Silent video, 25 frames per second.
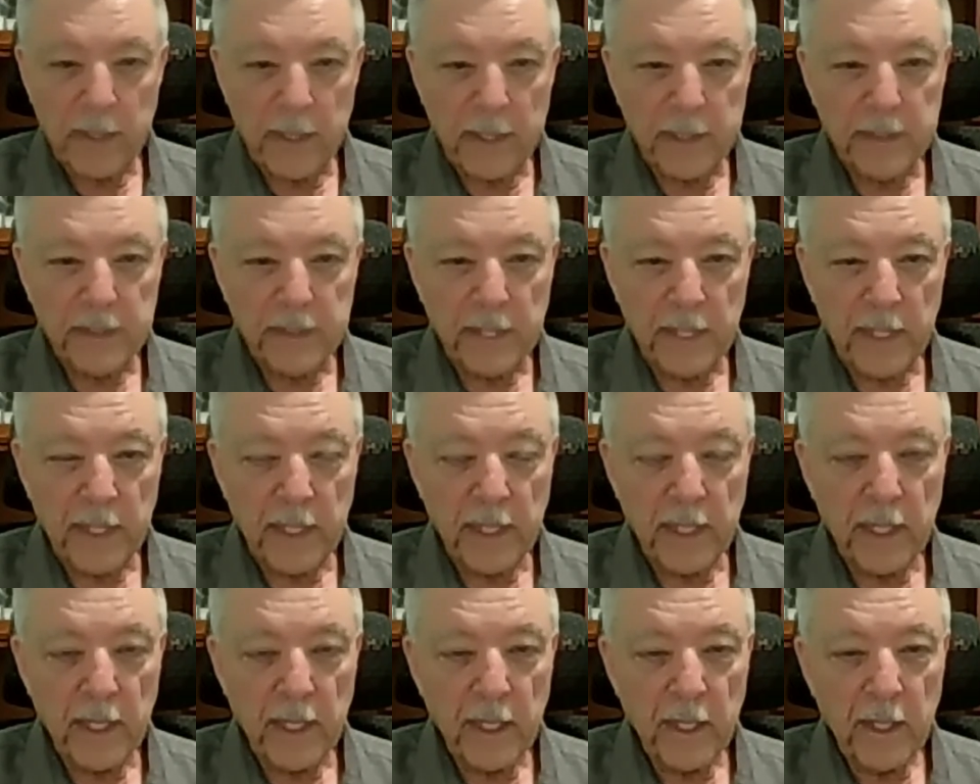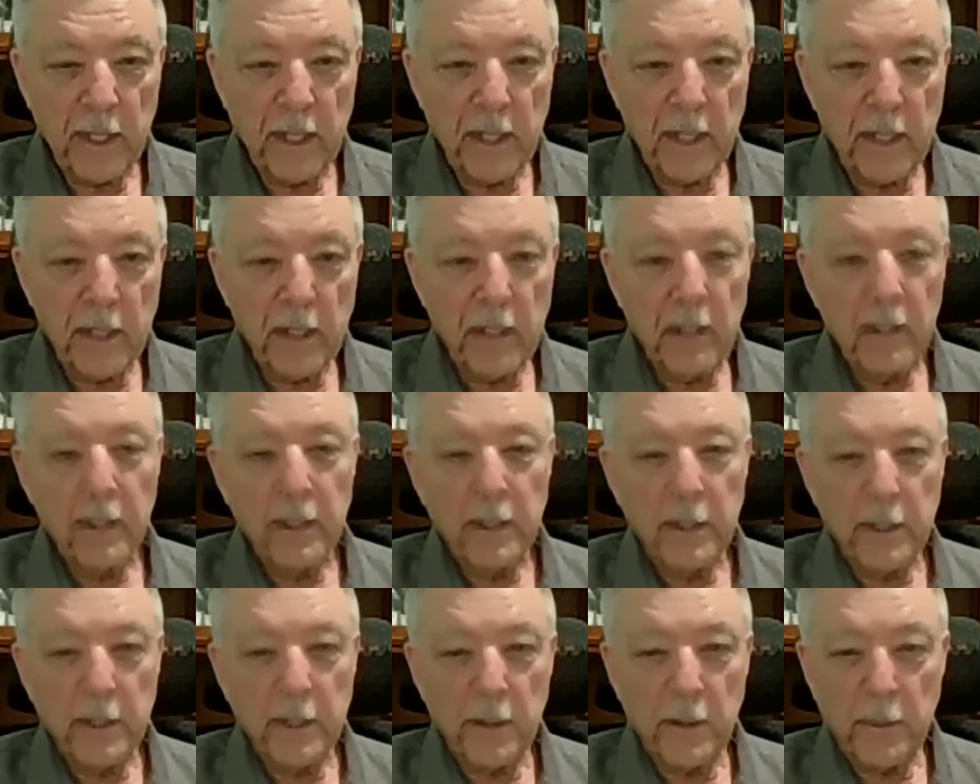They say,
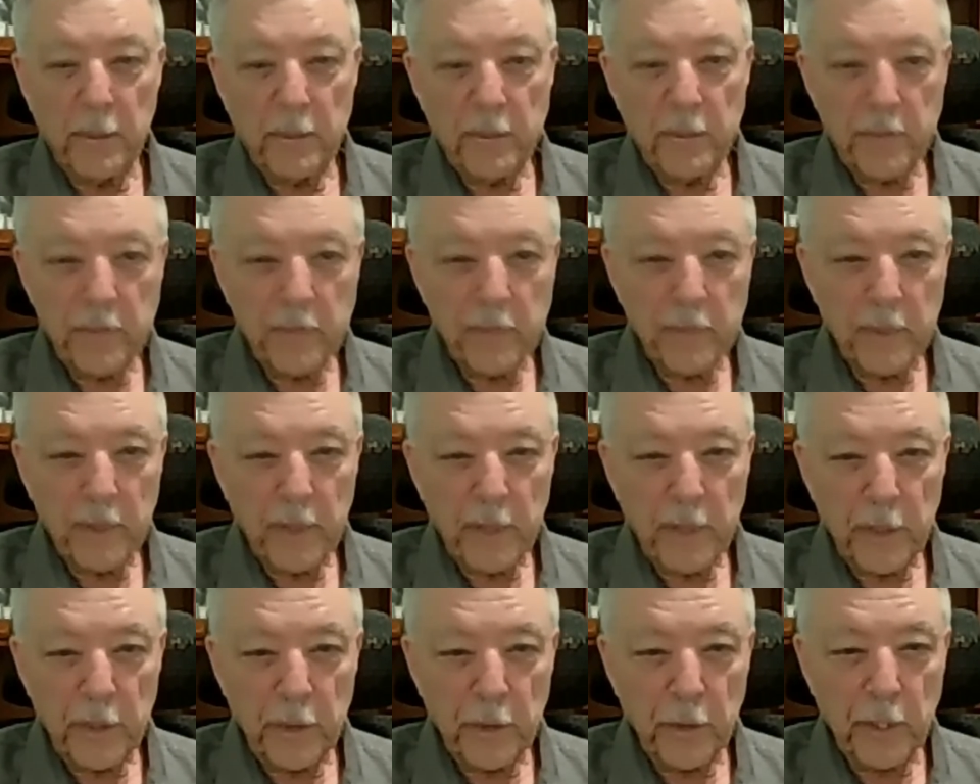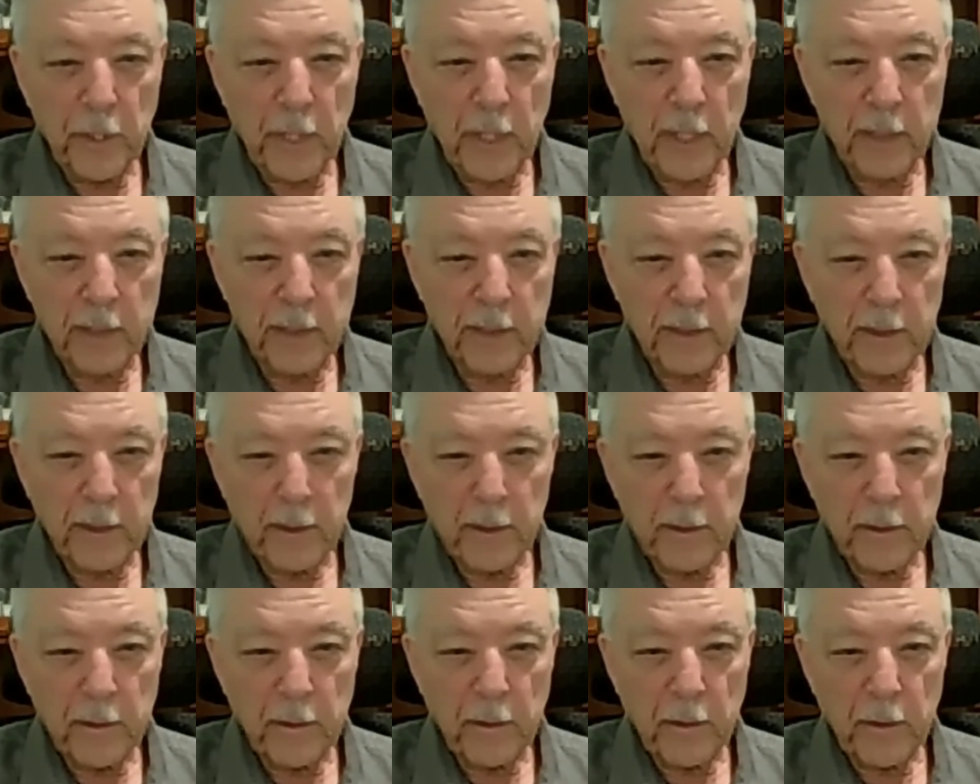you
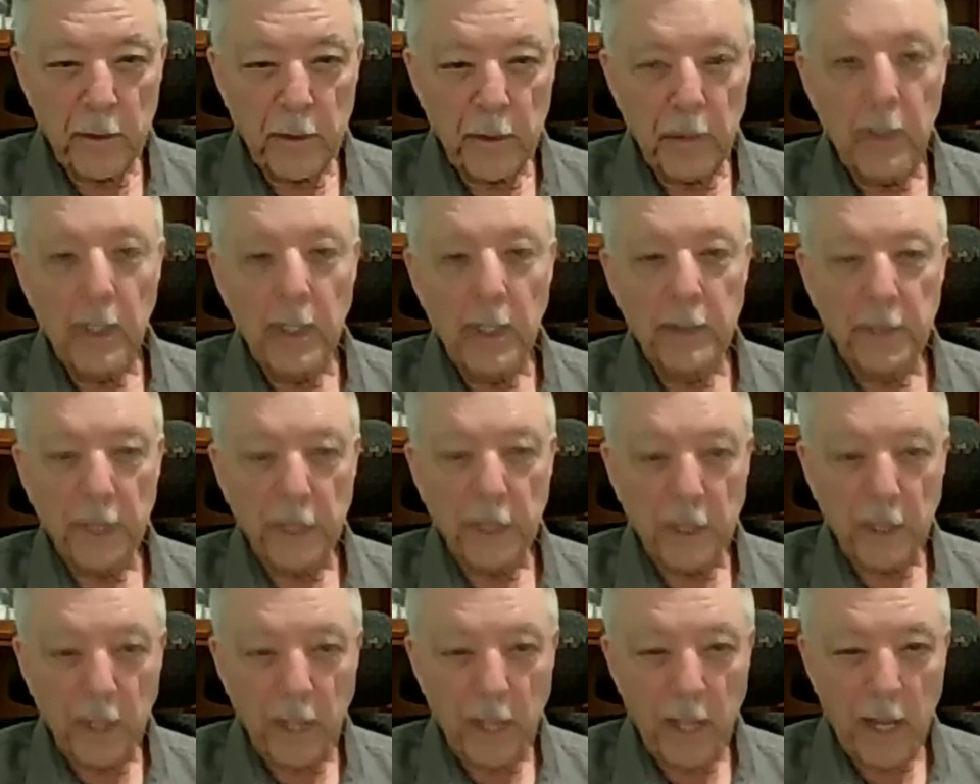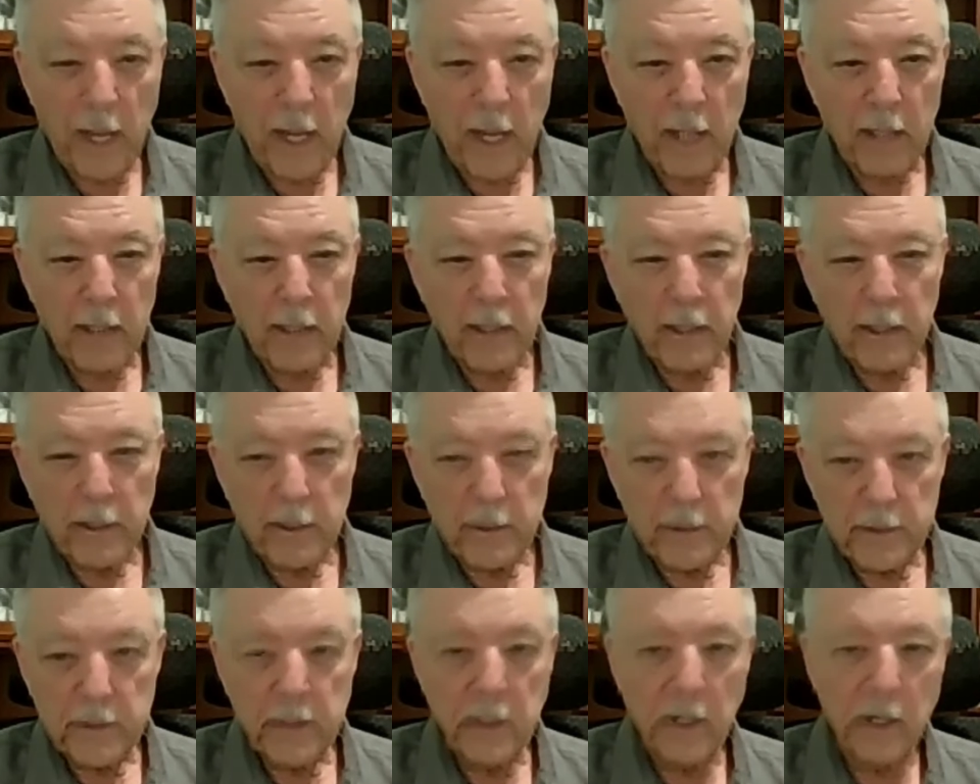got the clock,
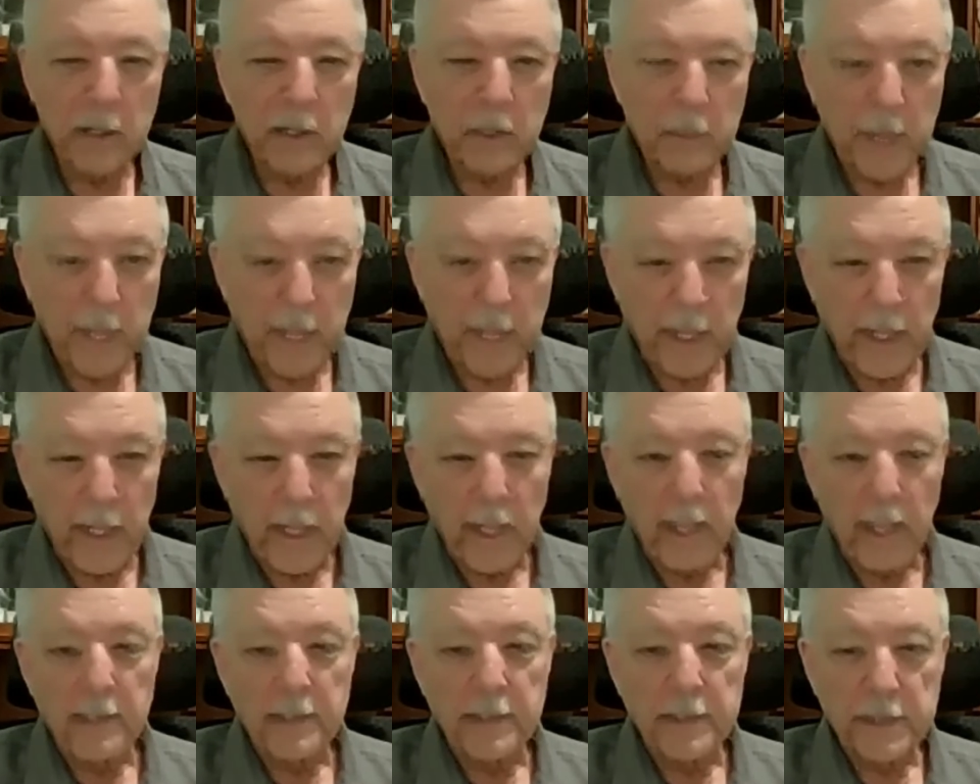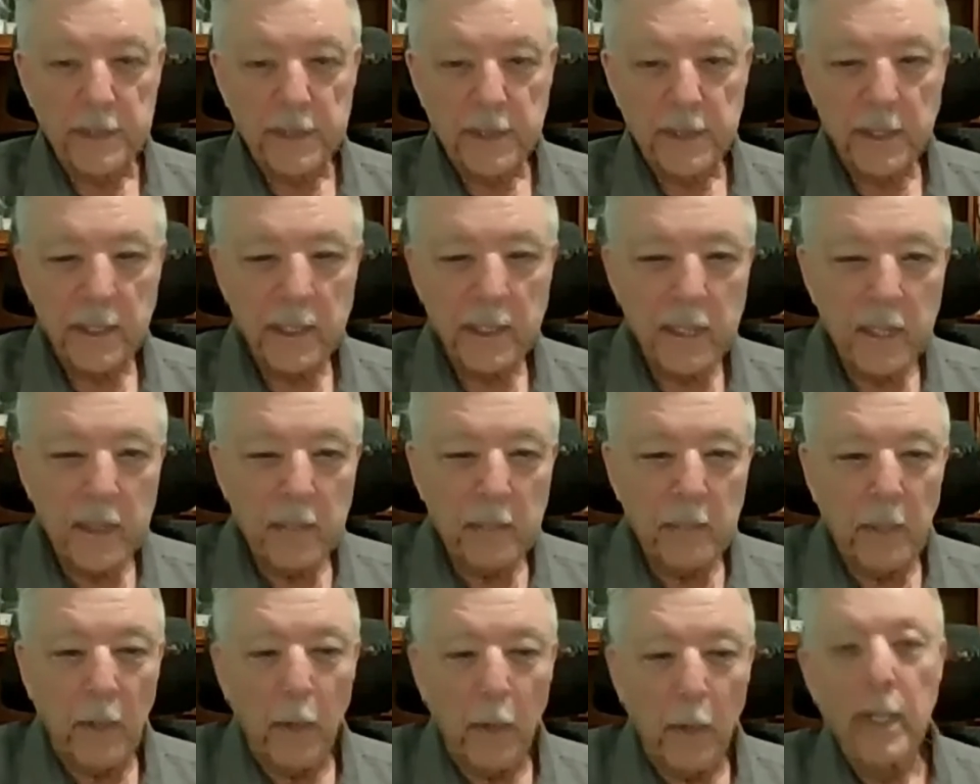talking about us,
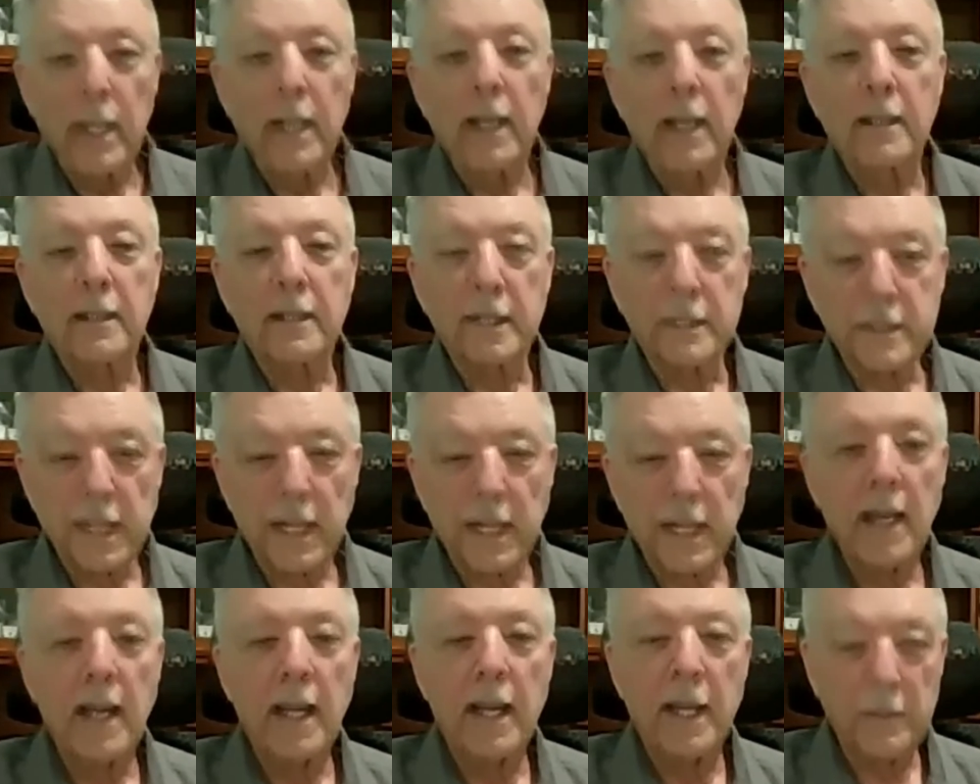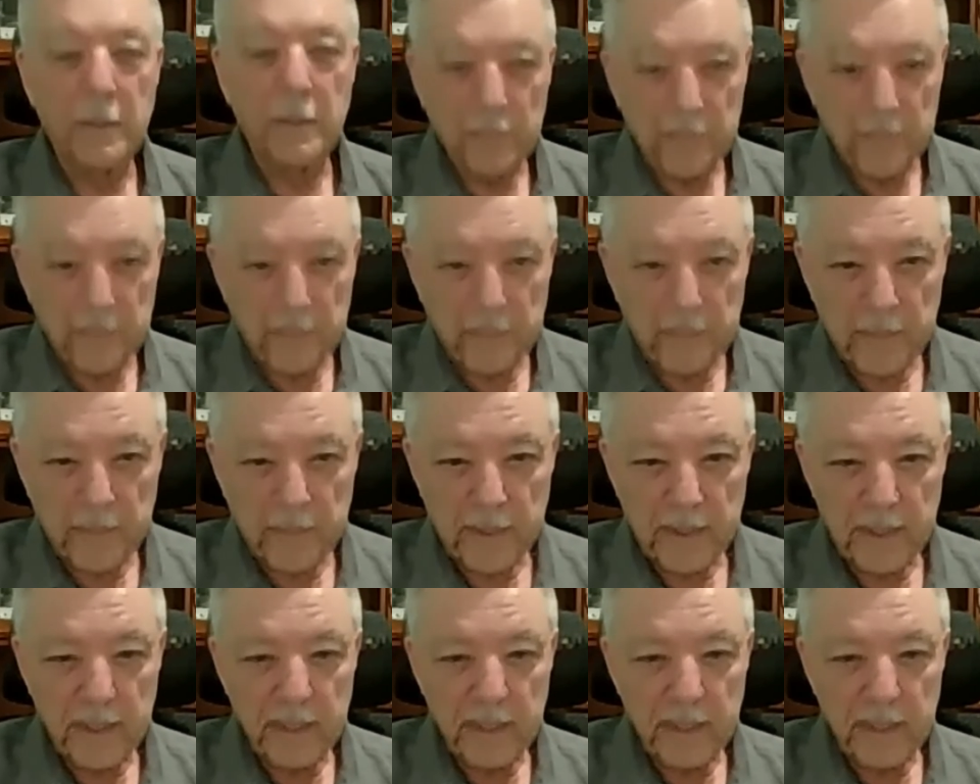but we got the time.